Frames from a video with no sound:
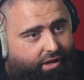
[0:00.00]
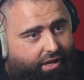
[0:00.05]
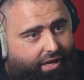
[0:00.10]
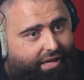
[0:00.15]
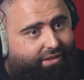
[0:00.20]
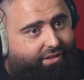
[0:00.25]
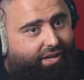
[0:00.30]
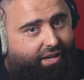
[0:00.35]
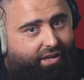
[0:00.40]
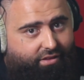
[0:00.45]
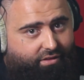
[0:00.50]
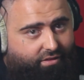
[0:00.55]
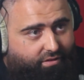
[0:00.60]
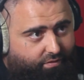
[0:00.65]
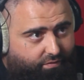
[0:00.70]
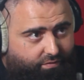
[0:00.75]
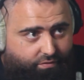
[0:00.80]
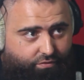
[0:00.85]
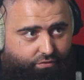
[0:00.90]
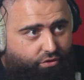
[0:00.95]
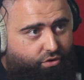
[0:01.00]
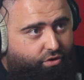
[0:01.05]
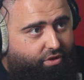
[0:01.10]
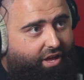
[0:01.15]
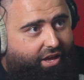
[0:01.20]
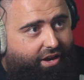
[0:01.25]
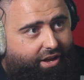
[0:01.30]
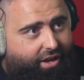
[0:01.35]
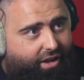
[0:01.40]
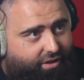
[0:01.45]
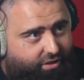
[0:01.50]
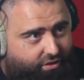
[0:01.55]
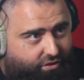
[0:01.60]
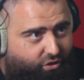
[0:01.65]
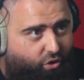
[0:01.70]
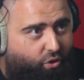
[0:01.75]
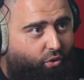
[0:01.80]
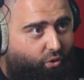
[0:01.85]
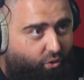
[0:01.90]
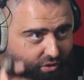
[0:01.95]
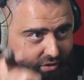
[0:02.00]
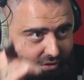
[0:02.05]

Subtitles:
and they threw that out in the court.